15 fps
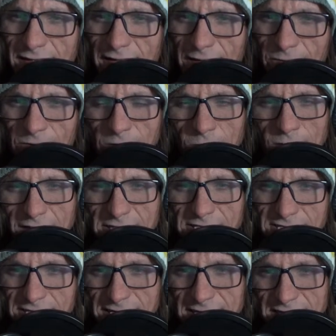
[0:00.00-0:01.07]
I don't know why
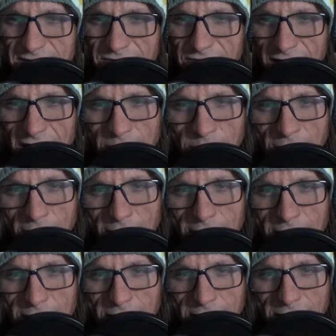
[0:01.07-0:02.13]
she's a
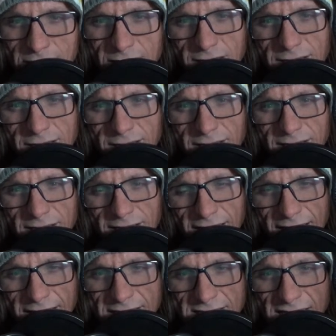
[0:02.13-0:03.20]
vampire
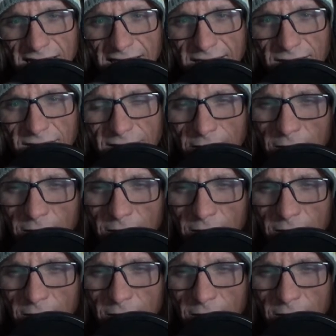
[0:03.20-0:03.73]
exactly.